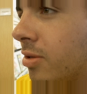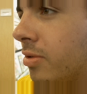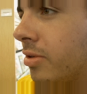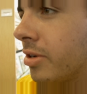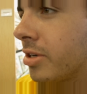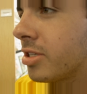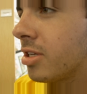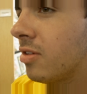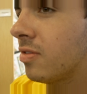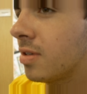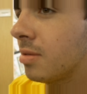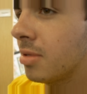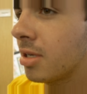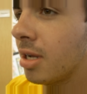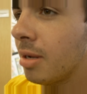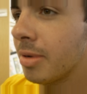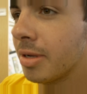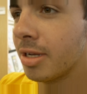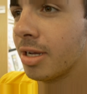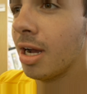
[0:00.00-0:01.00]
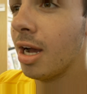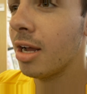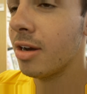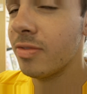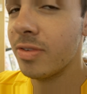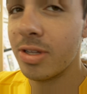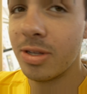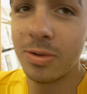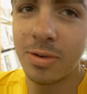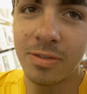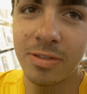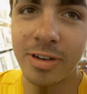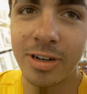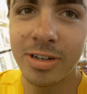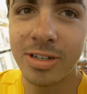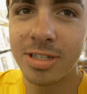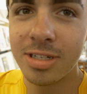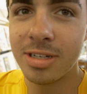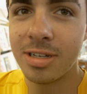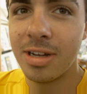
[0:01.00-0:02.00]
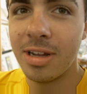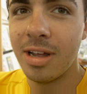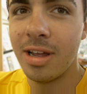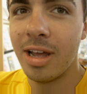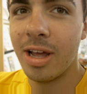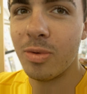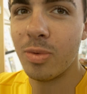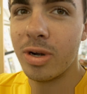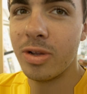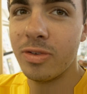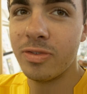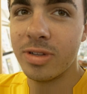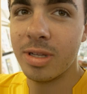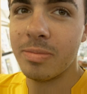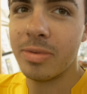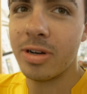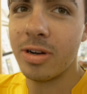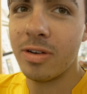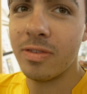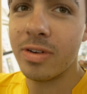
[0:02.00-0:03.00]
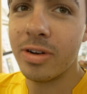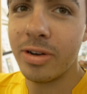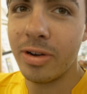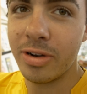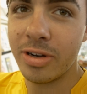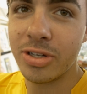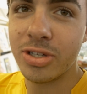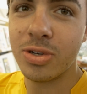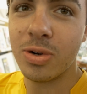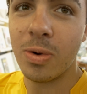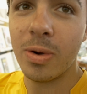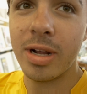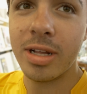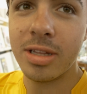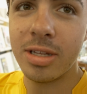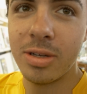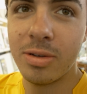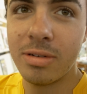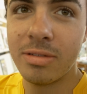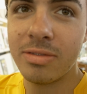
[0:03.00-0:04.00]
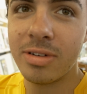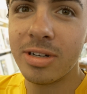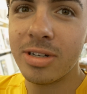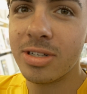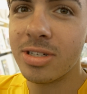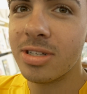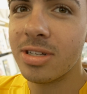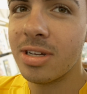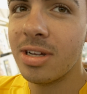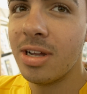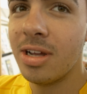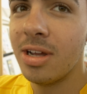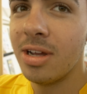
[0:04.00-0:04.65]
you yourself are becoming God of a universe, and when you flip it over, you're destroying the universe.